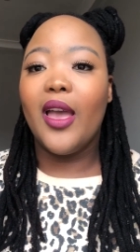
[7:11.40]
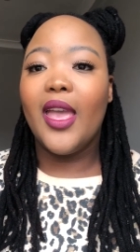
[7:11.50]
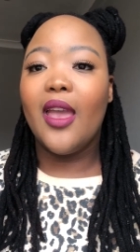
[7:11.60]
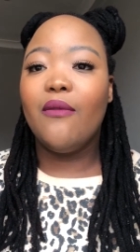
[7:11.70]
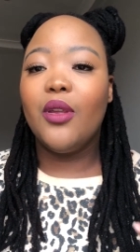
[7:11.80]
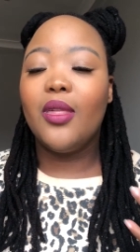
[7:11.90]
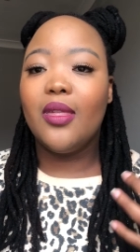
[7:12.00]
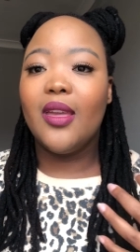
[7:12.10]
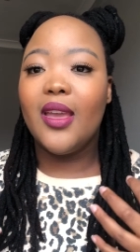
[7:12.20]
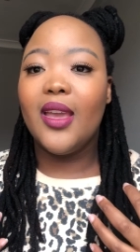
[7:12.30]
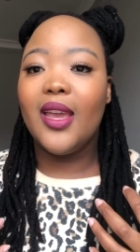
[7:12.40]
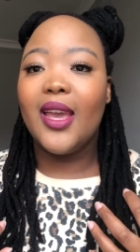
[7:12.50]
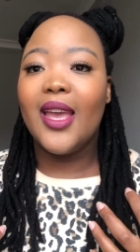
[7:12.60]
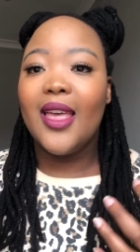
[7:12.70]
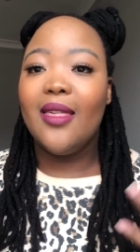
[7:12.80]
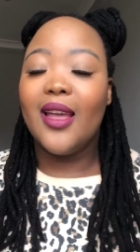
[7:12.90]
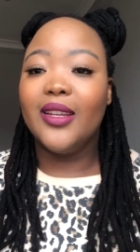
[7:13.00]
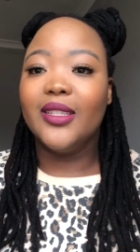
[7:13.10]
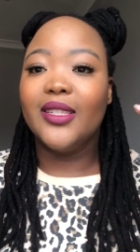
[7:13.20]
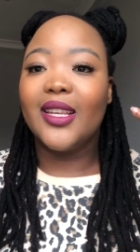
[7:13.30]
everything that
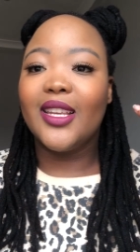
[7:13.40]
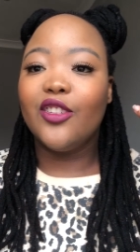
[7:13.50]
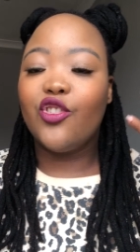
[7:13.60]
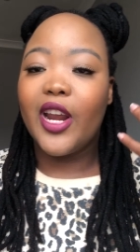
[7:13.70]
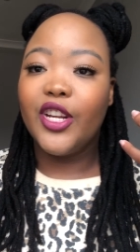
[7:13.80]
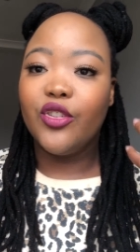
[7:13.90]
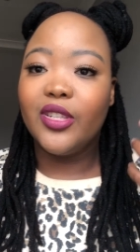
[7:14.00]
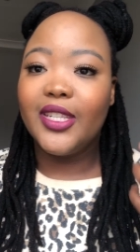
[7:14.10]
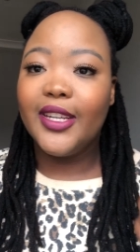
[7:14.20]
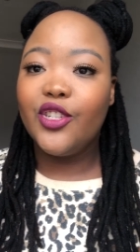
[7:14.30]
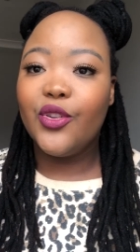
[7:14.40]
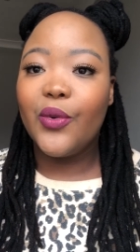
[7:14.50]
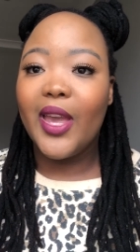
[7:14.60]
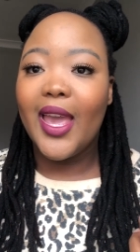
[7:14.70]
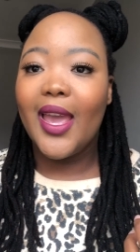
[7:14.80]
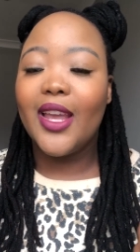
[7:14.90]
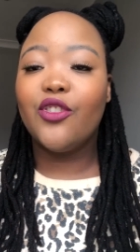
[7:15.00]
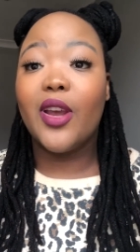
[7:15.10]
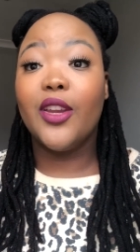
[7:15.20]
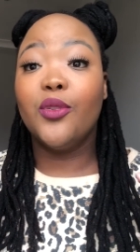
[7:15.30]
is trying to stick to your hair,
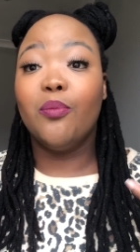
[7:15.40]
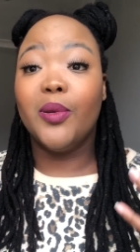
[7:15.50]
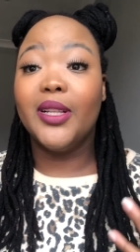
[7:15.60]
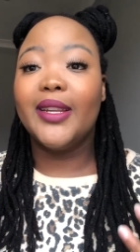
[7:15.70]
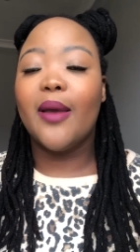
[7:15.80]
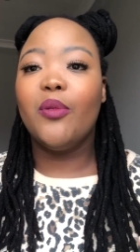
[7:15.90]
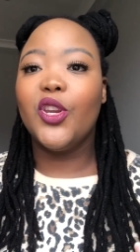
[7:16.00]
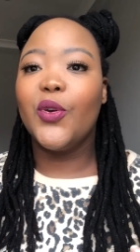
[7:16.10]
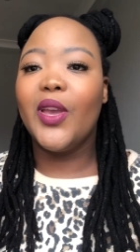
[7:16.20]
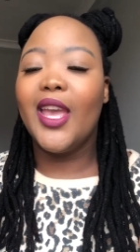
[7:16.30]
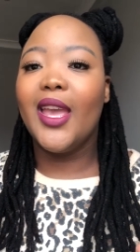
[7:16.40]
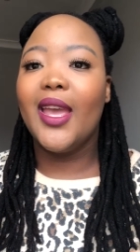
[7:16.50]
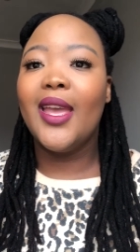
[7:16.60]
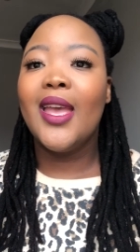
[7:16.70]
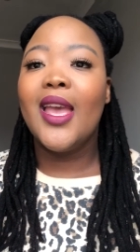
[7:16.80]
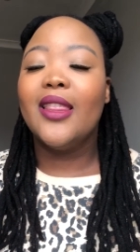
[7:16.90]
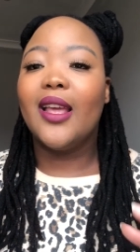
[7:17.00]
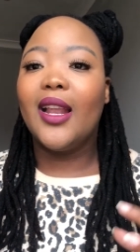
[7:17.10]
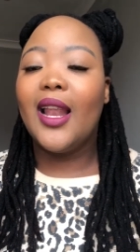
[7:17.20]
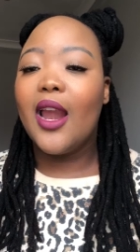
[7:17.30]
trying to build up in your hair,
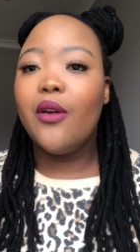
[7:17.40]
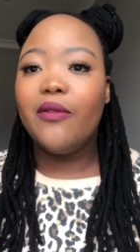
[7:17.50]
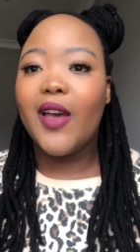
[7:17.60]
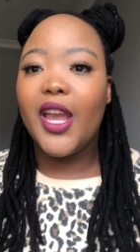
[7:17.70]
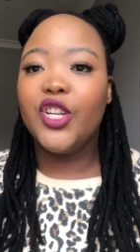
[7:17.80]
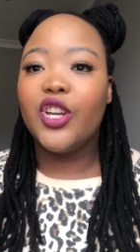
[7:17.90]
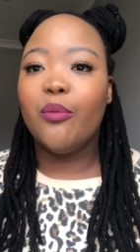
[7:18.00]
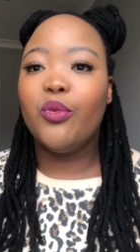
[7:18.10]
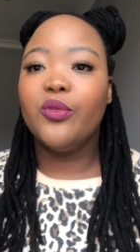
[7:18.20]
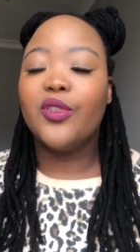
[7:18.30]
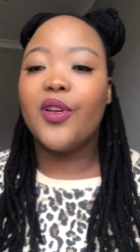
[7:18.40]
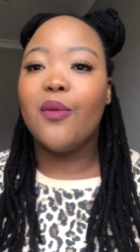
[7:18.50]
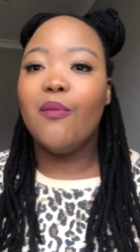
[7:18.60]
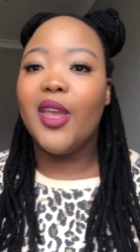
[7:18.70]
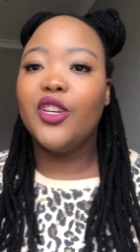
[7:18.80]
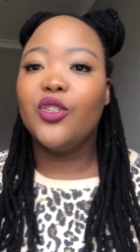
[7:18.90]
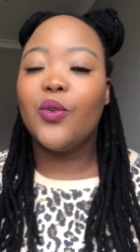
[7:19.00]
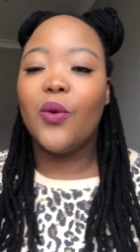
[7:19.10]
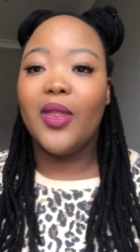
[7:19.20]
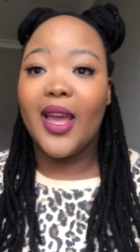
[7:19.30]
that clarifying shampoo is going to make
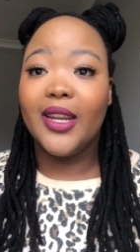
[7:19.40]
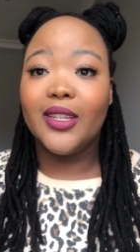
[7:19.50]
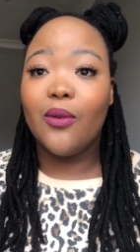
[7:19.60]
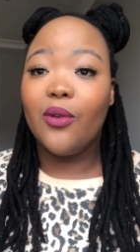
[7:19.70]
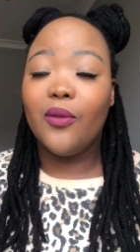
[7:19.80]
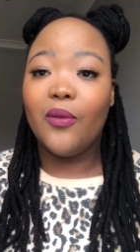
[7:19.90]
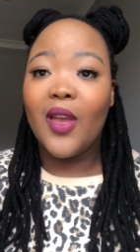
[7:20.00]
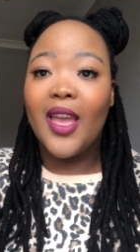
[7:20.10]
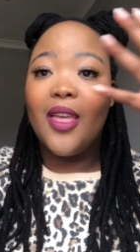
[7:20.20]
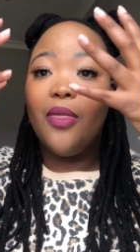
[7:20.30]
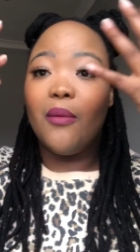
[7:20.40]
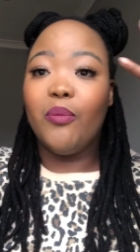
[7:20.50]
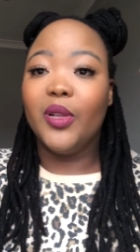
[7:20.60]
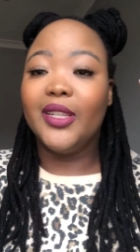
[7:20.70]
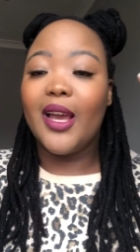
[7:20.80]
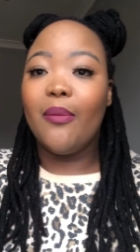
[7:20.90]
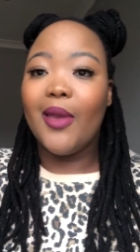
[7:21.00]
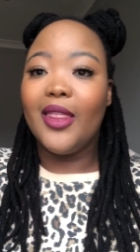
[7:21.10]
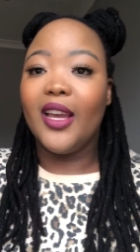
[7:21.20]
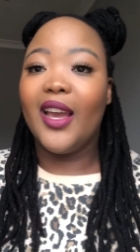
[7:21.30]
sure that all of the buildup
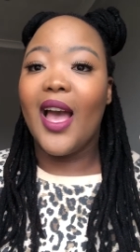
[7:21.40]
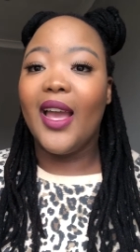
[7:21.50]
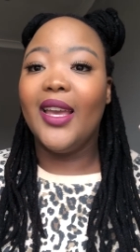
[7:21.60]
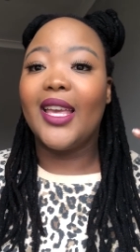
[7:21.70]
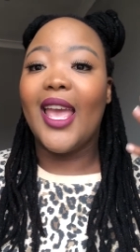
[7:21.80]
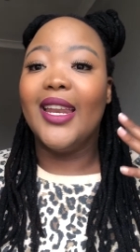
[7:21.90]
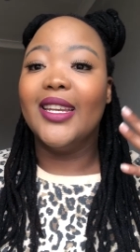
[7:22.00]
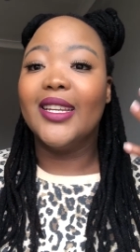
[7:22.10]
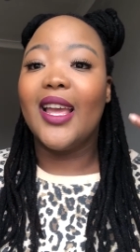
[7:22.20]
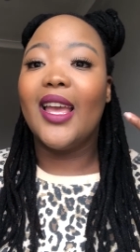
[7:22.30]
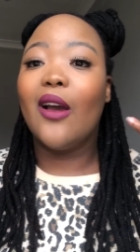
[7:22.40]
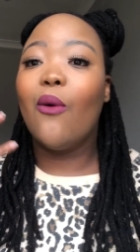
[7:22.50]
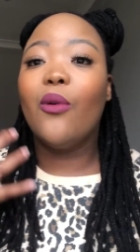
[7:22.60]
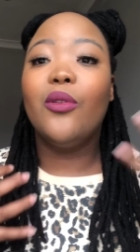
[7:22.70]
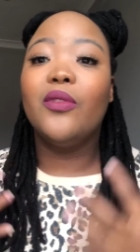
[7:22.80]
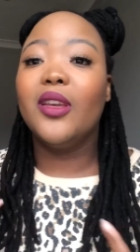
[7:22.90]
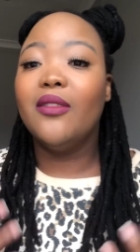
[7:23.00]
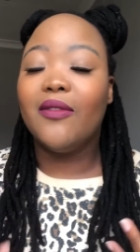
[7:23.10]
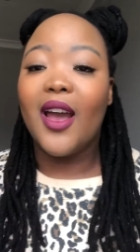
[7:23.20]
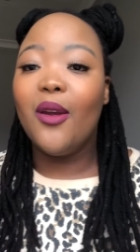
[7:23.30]
and the gunk and all of the
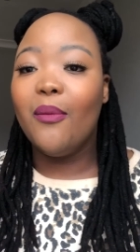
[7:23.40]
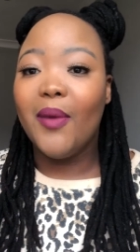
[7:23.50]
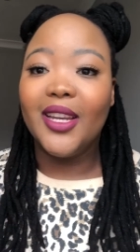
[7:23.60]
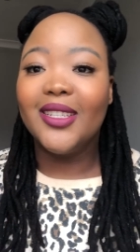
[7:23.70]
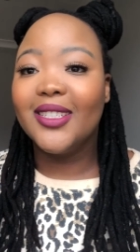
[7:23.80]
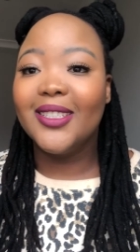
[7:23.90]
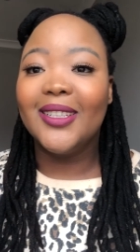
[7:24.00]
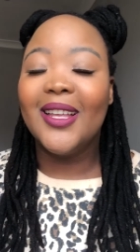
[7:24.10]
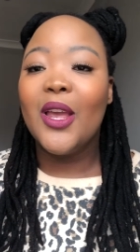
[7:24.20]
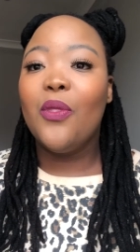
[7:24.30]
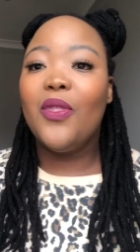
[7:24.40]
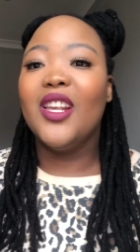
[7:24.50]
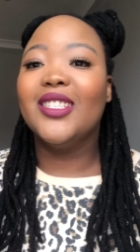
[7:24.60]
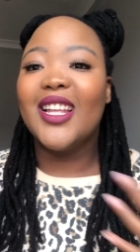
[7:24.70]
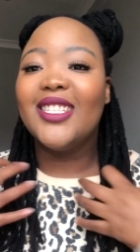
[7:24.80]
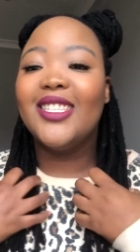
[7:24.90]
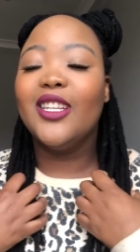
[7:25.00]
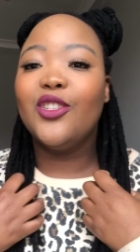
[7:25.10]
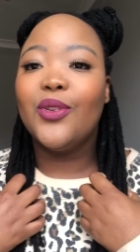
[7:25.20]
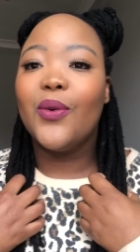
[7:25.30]
environmental things that stick
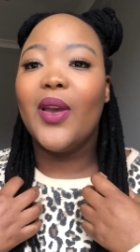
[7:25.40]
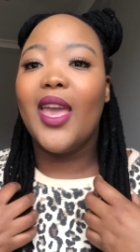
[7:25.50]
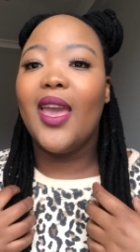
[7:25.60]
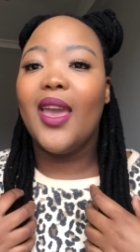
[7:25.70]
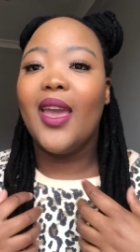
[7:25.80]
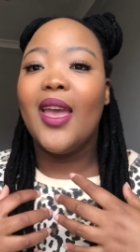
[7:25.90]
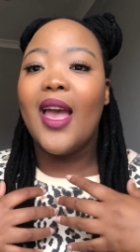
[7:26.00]
to your hair,